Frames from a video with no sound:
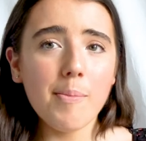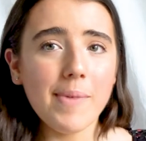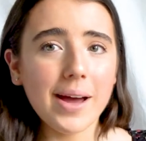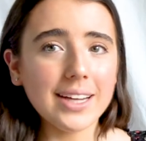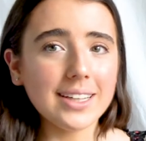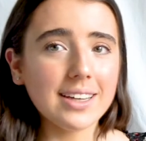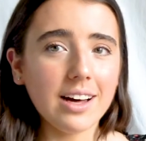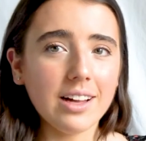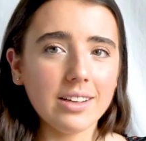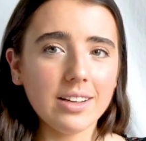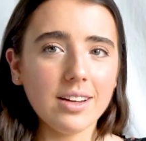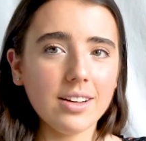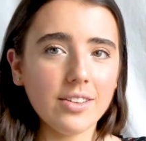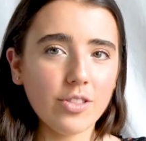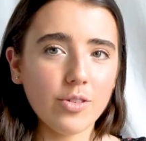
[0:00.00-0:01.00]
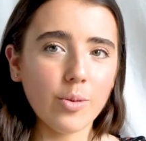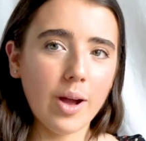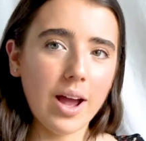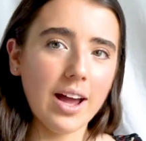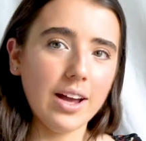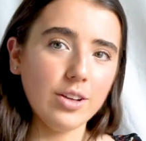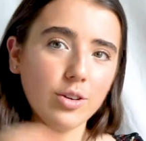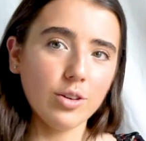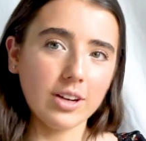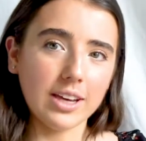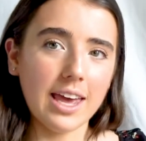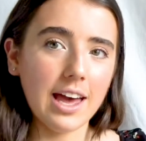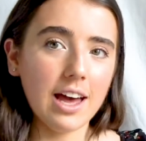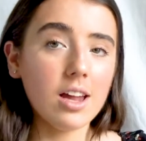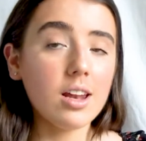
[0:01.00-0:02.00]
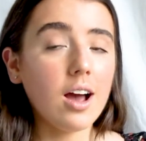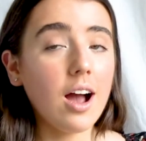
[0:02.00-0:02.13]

main color throughout your account.